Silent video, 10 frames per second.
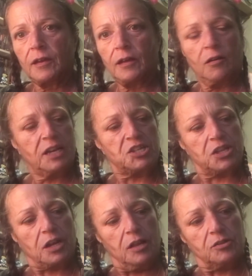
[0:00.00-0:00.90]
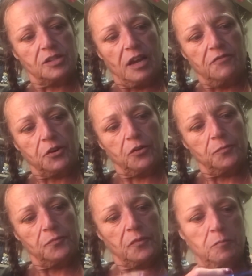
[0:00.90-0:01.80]
I'll get you the colors after.
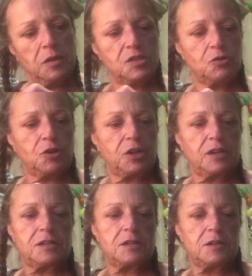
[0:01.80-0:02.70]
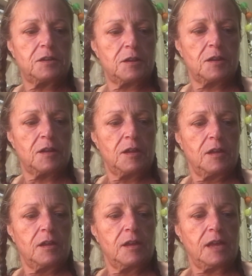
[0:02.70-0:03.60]
I'm not so good at.
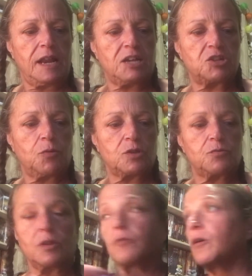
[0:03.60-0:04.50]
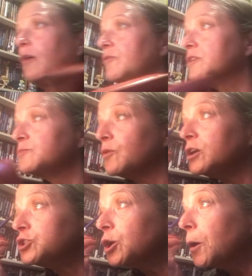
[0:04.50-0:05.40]
It actually works really well with this
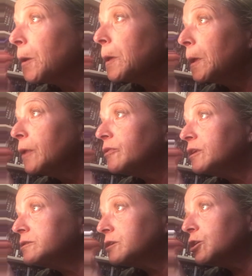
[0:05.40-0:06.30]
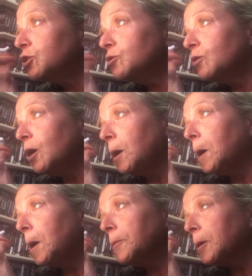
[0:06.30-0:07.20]
brush. These
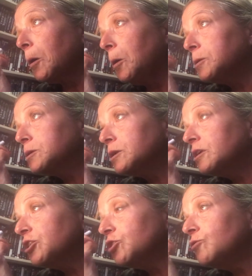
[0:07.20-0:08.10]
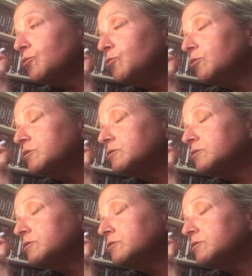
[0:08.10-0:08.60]
they're called QUO